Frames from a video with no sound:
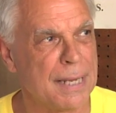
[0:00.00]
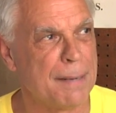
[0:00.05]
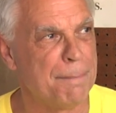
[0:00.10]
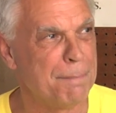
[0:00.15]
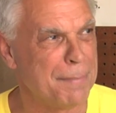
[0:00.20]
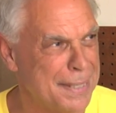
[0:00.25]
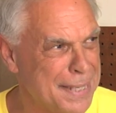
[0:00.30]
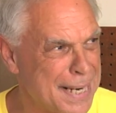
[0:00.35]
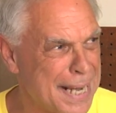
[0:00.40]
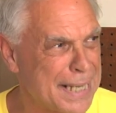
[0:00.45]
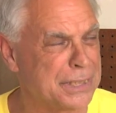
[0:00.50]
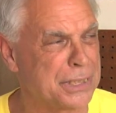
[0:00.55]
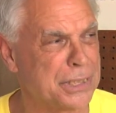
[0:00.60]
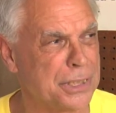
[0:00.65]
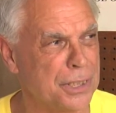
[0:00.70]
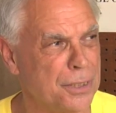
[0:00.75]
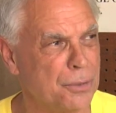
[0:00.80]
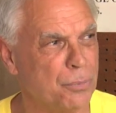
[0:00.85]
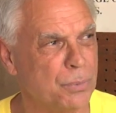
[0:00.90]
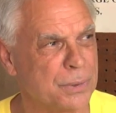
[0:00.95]
That Midnight
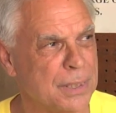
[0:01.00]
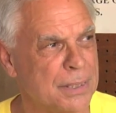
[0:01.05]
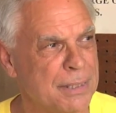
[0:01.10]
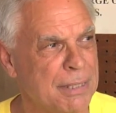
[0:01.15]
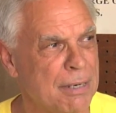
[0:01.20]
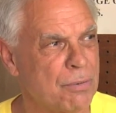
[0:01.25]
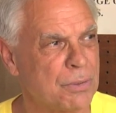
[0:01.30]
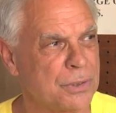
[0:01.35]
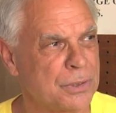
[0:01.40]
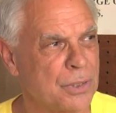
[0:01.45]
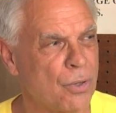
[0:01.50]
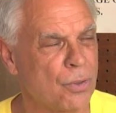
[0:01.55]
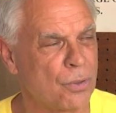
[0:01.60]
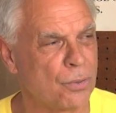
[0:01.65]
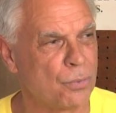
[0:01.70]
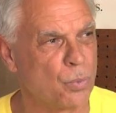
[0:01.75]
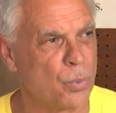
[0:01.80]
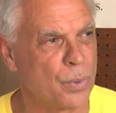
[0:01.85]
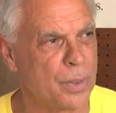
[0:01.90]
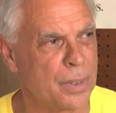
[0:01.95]
Sun was a Towers
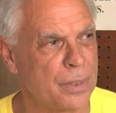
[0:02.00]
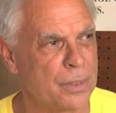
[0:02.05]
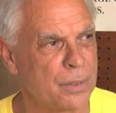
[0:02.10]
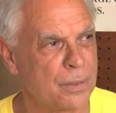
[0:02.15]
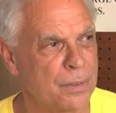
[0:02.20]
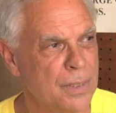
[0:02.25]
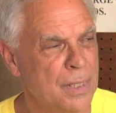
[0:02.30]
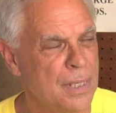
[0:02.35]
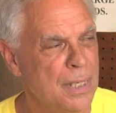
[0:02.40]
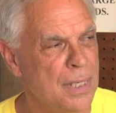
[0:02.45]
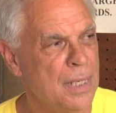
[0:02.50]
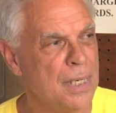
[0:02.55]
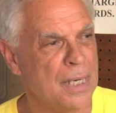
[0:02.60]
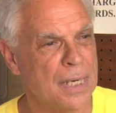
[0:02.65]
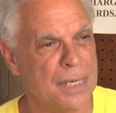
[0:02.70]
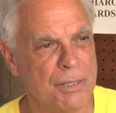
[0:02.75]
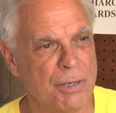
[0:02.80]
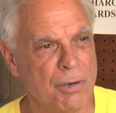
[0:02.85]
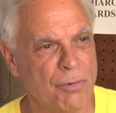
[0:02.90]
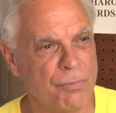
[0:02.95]
Hardware.
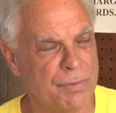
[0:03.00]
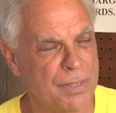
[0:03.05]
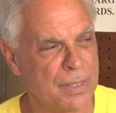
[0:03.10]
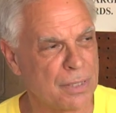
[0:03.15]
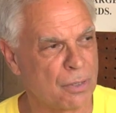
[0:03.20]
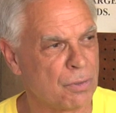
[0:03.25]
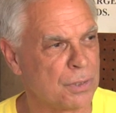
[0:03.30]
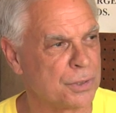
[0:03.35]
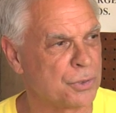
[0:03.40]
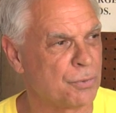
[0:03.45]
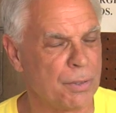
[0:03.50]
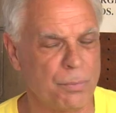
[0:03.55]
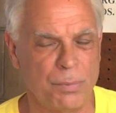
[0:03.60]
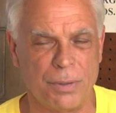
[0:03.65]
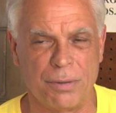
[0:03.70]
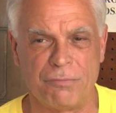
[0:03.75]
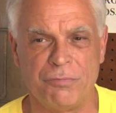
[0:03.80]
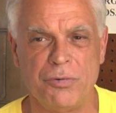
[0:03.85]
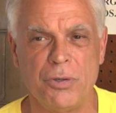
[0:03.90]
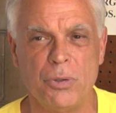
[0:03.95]
And over there across the street
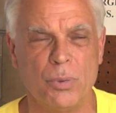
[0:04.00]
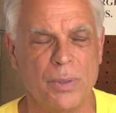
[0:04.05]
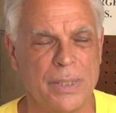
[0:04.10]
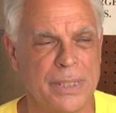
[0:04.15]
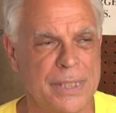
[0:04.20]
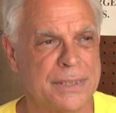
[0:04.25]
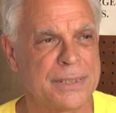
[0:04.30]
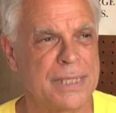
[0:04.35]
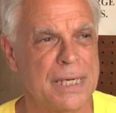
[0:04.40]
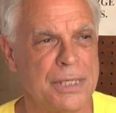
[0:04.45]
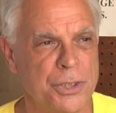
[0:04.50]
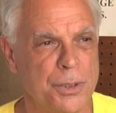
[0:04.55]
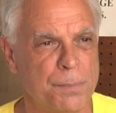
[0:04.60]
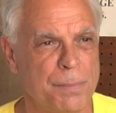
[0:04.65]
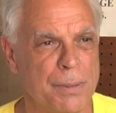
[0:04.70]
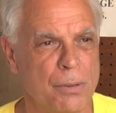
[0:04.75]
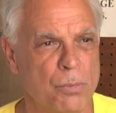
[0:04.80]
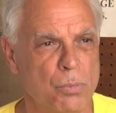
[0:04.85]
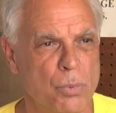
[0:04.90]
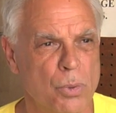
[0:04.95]
where the fuel is, that used to
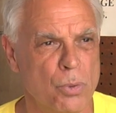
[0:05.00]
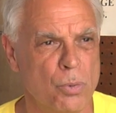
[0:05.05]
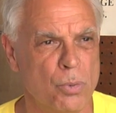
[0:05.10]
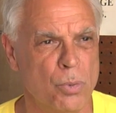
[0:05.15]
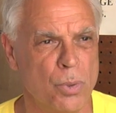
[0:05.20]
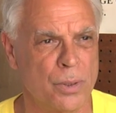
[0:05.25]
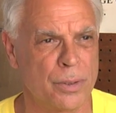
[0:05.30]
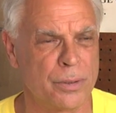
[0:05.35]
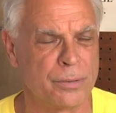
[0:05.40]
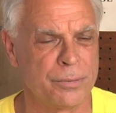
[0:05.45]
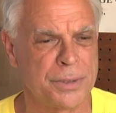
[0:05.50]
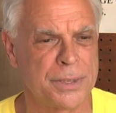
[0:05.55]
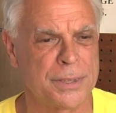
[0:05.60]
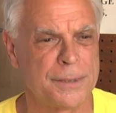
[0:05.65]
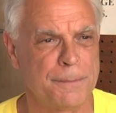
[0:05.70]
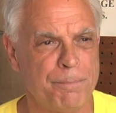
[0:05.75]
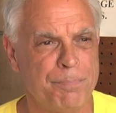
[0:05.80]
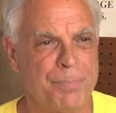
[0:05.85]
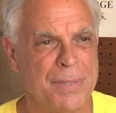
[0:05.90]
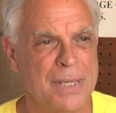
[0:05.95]
be a Woolworths.
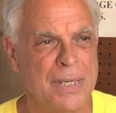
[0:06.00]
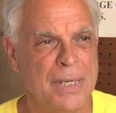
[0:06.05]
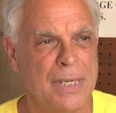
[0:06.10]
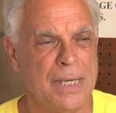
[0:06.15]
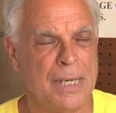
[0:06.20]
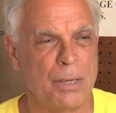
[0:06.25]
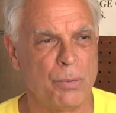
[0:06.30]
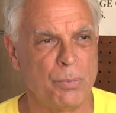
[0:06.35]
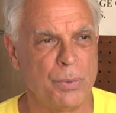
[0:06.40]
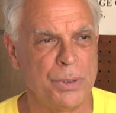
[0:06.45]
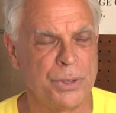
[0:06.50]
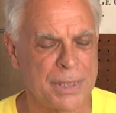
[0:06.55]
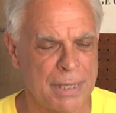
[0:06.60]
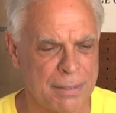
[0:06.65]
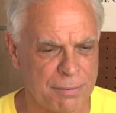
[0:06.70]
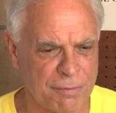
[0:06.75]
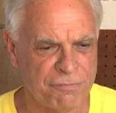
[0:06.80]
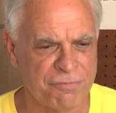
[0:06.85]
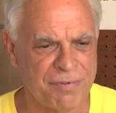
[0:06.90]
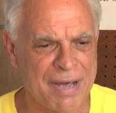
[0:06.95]
And we used to
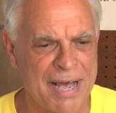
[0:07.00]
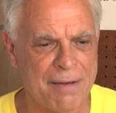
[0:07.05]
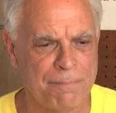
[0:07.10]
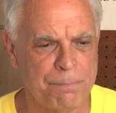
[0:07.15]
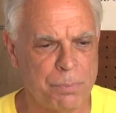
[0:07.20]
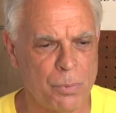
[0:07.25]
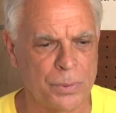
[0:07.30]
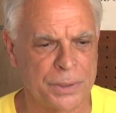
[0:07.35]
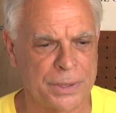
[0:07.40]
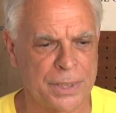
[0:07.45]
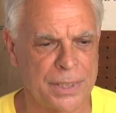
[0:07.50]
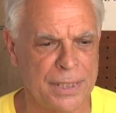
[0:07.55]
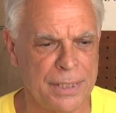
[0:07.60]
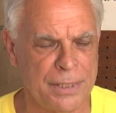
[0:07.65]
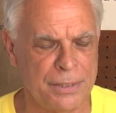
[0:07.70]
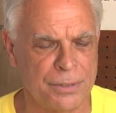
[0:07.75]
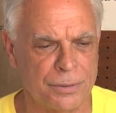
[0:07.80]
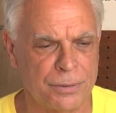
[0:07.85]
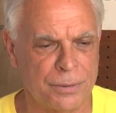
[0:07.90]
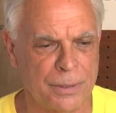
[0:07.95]
have the Five Points
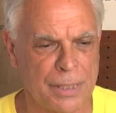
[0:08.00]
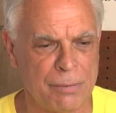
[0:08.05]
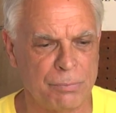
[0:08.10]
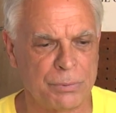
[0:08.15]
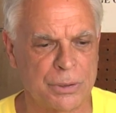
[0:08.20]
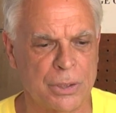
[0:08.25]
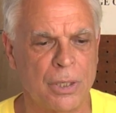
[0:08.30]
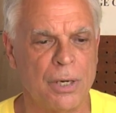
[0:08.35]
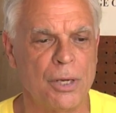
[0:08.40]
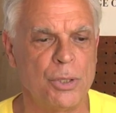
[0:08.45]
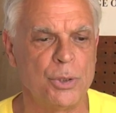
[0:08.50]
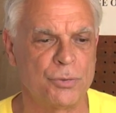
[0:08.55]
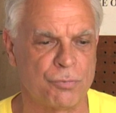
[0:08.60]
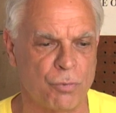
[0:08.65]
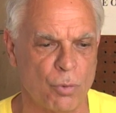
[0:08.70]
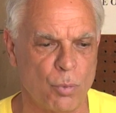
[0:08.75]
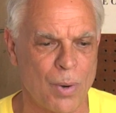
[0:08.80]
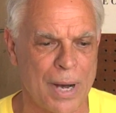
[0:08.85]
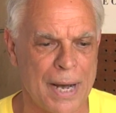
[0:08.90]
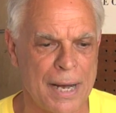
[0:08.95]
Theater. It was closed
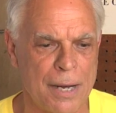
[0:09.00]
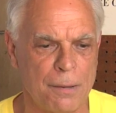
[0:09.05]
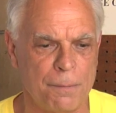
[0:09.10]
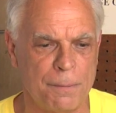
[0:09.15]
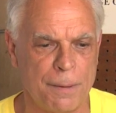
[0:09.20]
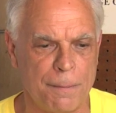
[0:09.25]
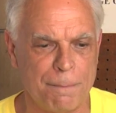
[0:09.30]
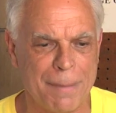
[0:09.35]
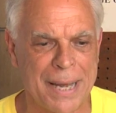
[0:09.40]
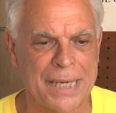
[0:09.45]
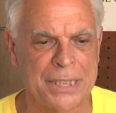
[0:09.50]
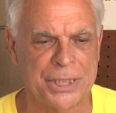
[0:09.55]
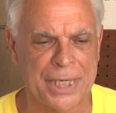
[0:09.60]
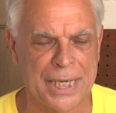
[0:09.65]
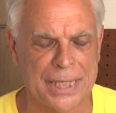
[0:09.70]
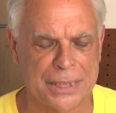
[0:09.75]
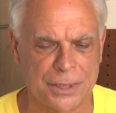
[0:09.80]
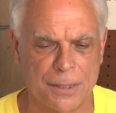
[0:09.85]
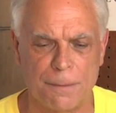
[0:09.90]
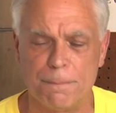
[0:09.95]
for a while, but Mike
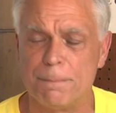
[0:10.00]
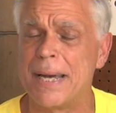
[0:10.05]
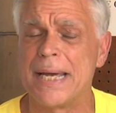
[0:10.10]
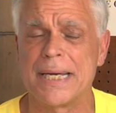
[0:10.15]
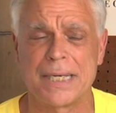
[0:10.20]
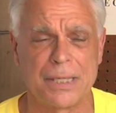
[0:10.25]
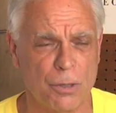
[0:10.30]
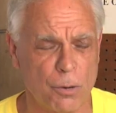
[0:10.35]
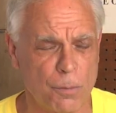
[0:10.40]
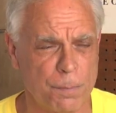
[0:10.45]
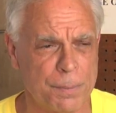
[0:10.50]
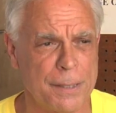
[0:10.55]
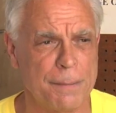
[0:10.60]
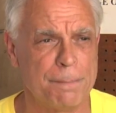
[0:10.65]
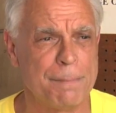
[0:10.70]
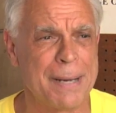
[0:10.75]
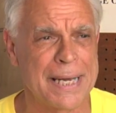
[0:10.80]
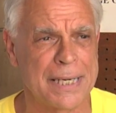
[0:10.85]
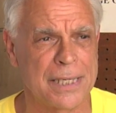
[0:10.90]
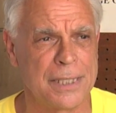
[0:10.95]
Shadd's come back and opened
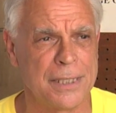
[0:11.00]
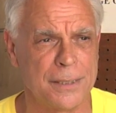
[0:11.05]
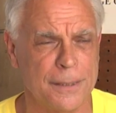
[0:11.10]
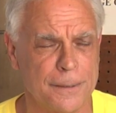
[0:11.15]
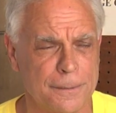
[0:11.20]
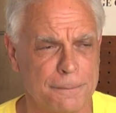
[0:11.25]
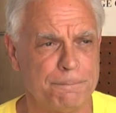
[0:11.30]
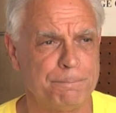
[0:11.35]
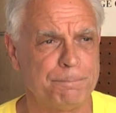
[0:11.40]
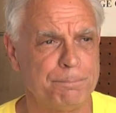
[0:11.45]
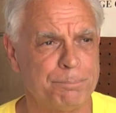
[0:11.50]
it back up.